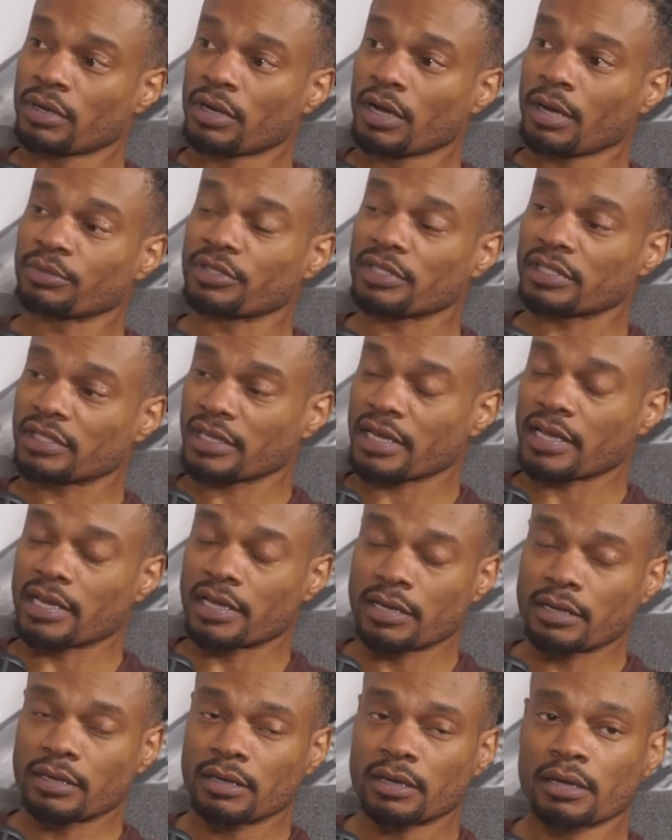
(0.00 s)
I'm just
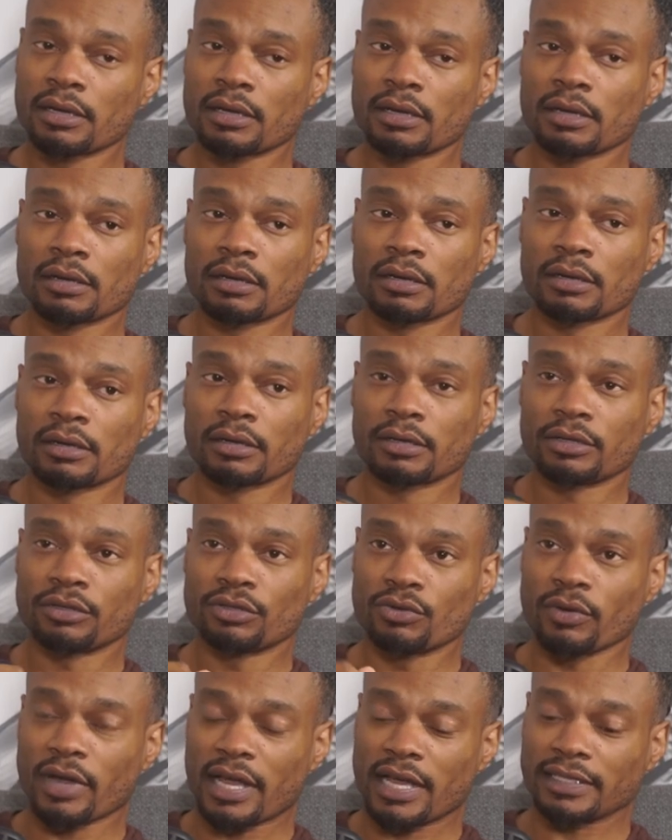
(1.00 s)
saying,
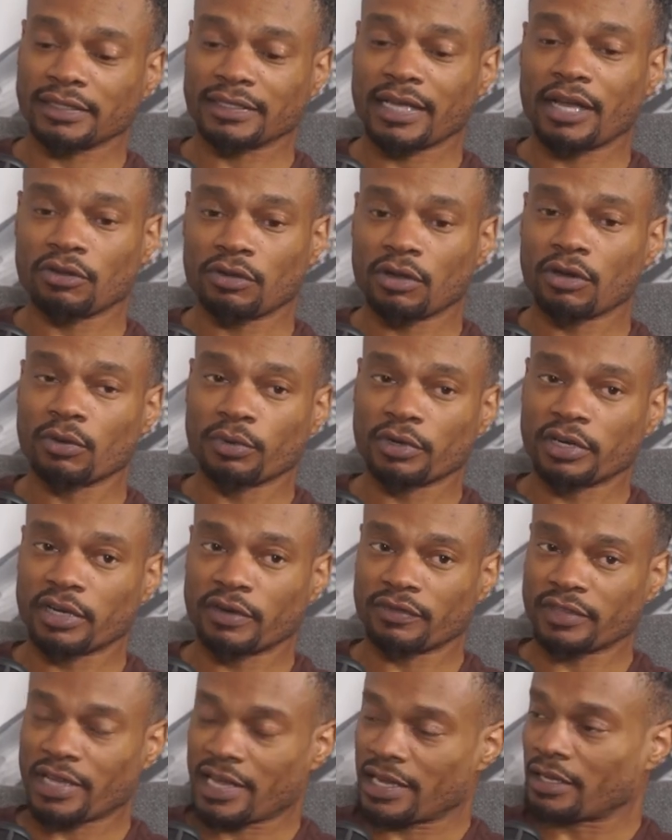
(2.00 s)
you asked how long would it
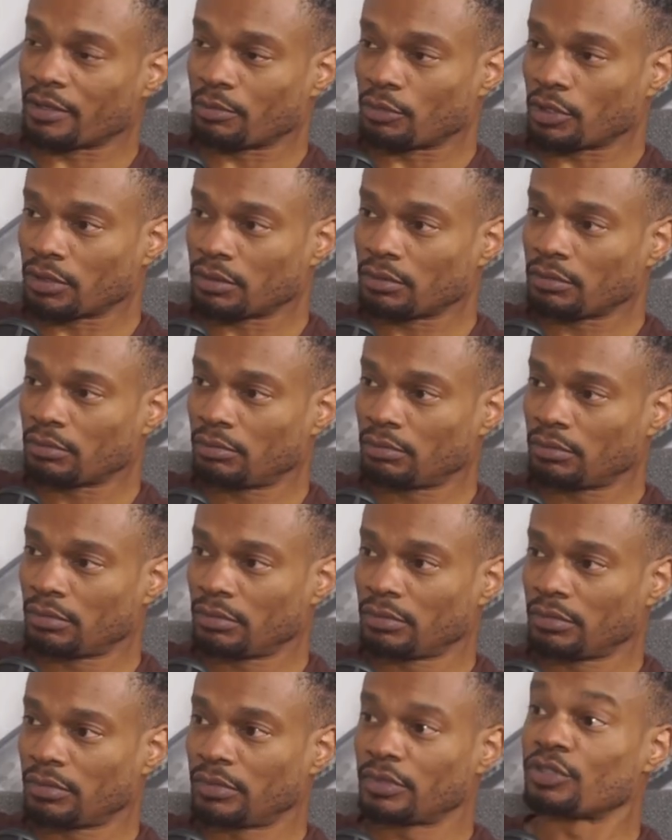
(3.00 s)
have taken me
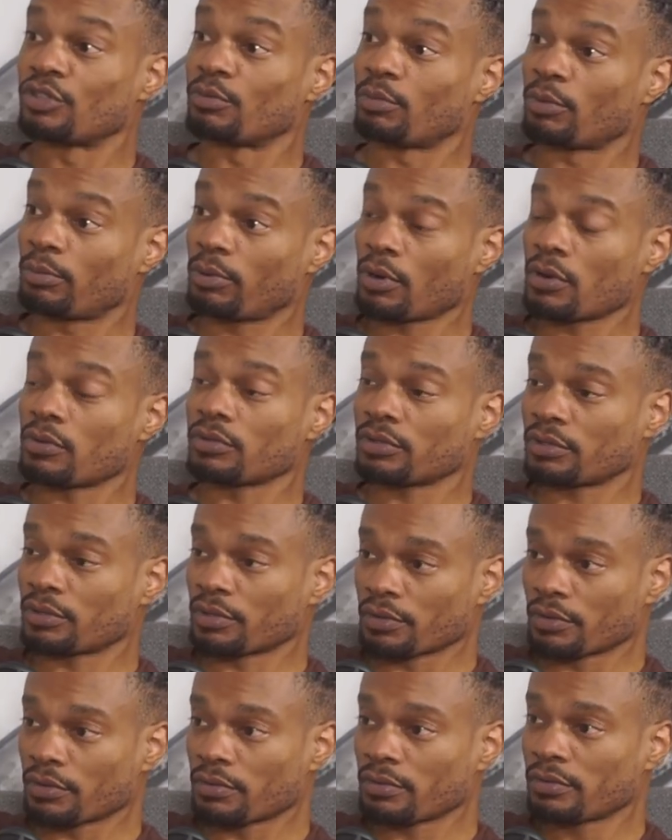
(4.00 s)
to propose to
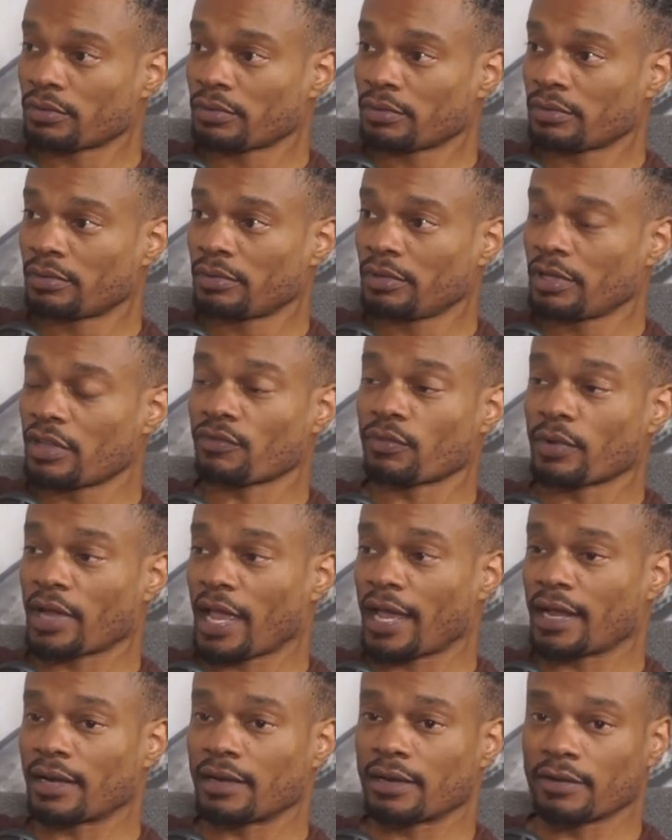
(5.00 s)
you if we
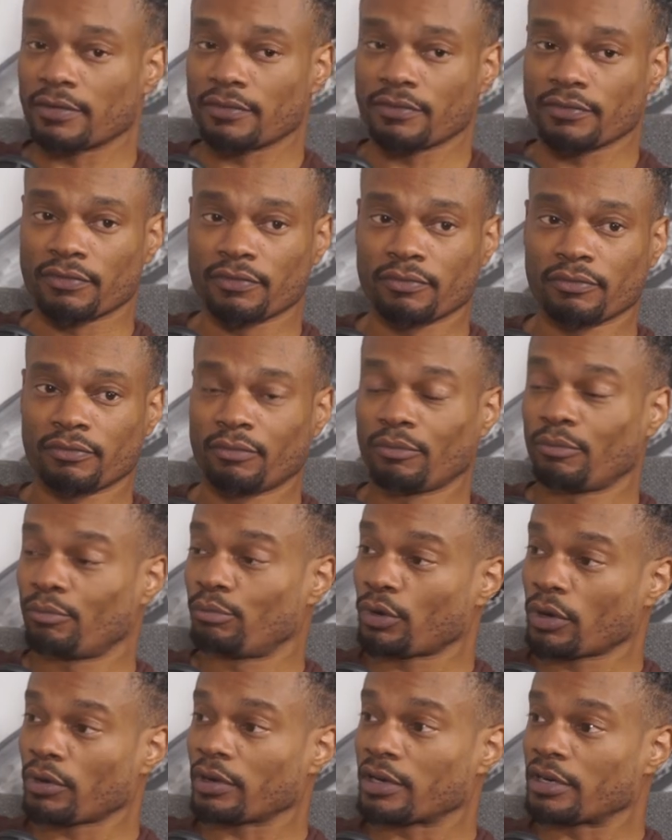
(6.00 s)
hadn't have
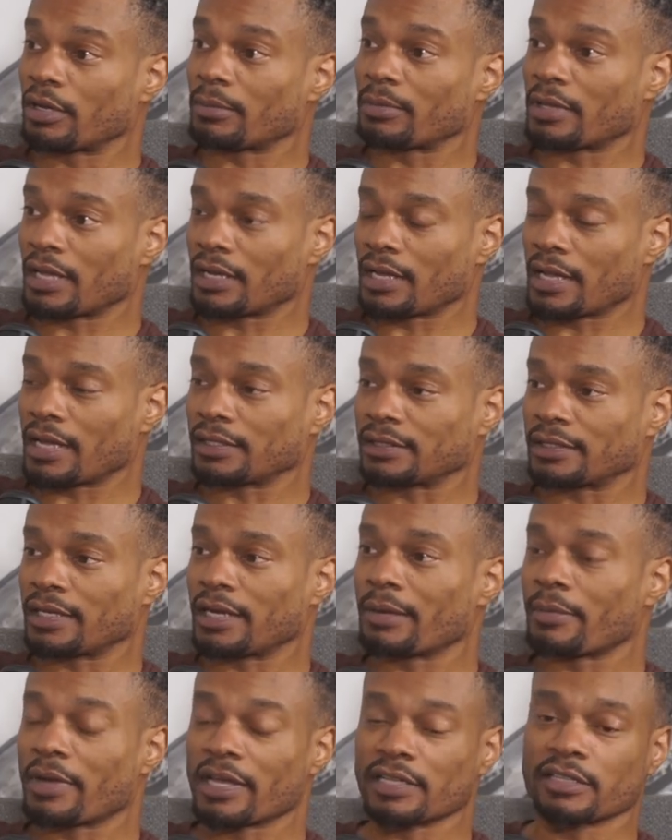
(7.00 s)
broken up that last
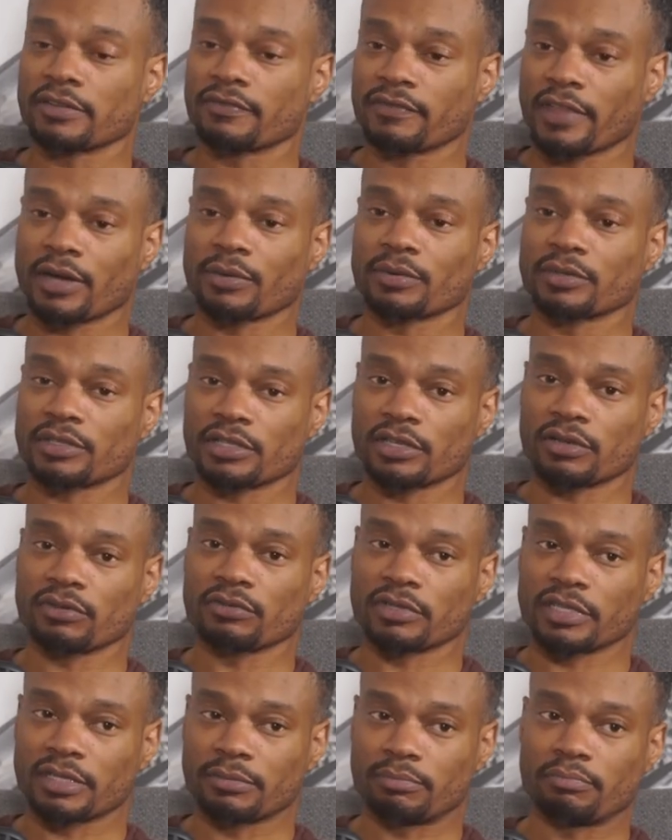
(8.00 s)
time, as if that was the
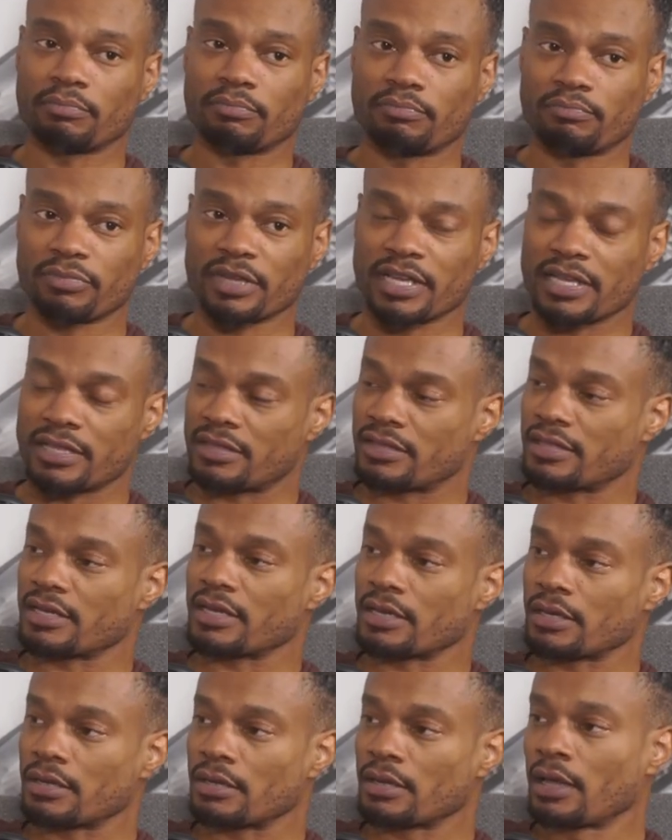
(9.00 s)
only big
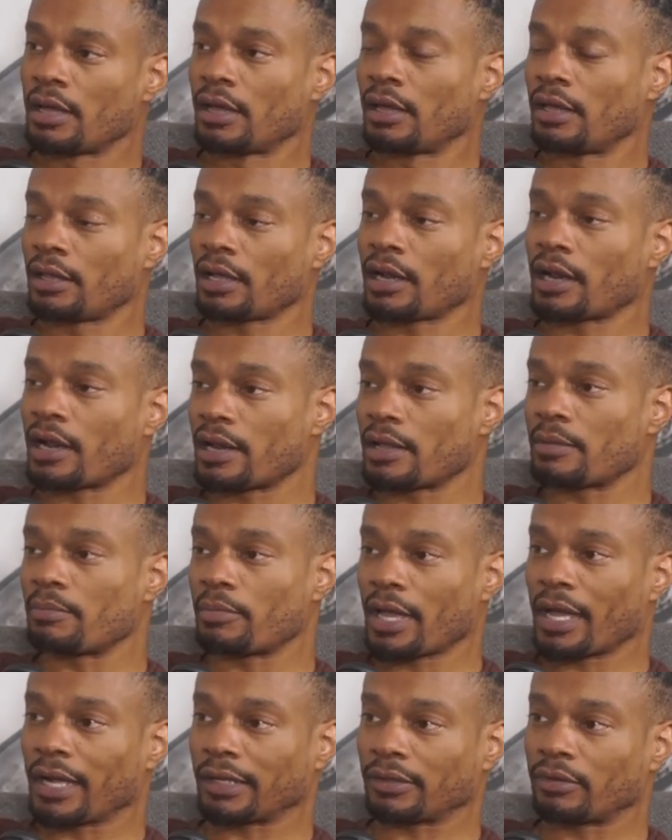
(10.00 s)
thing that had
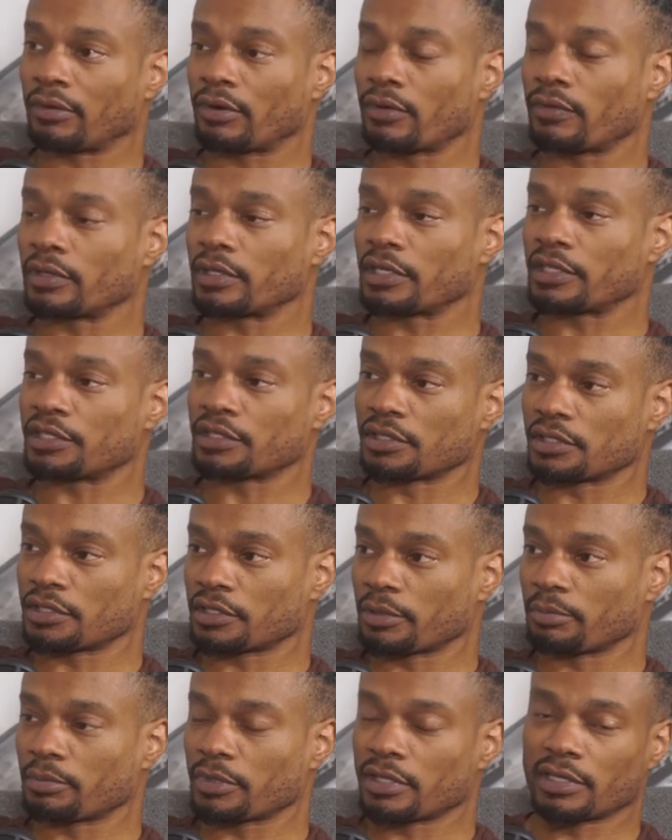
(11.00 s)
impact on our
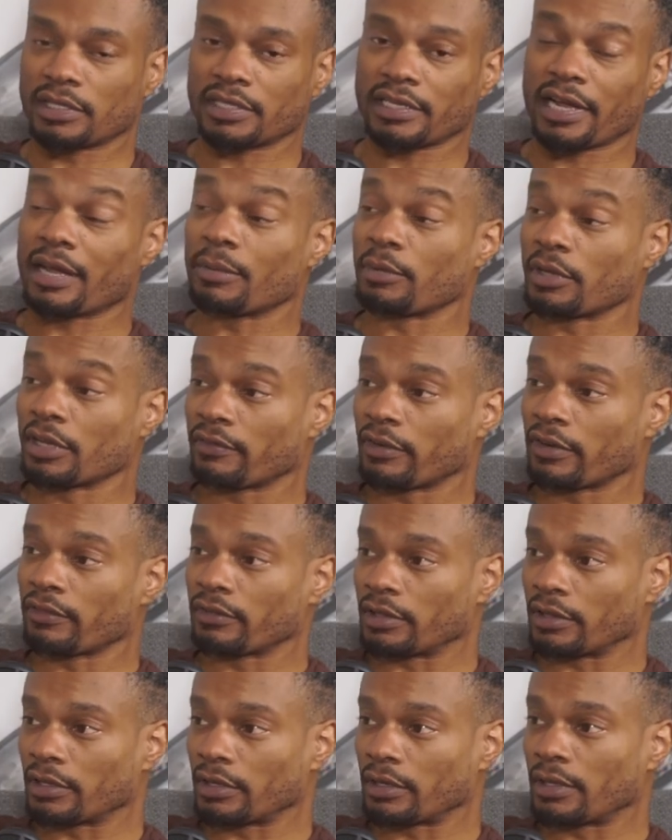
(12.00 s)
relationship and the timing of
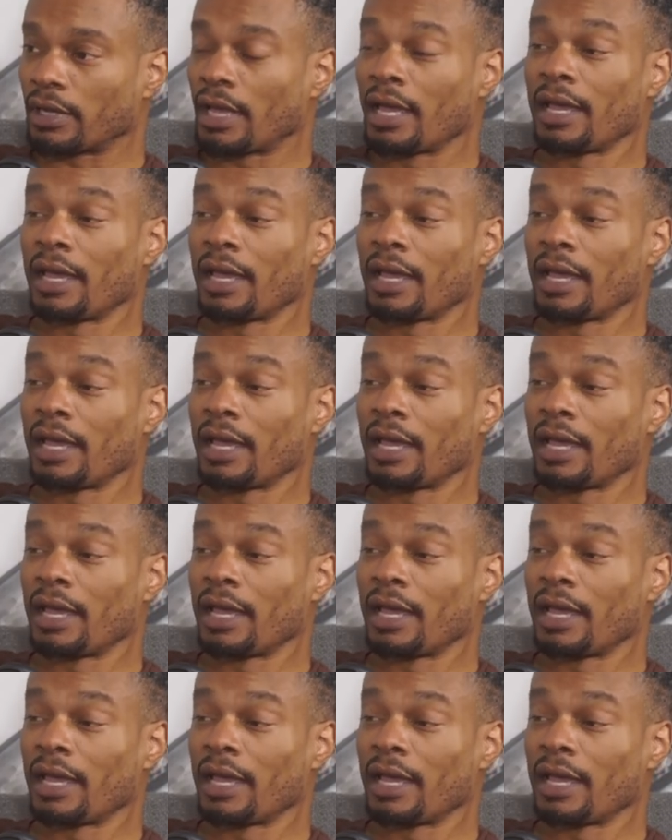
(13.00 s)
everything.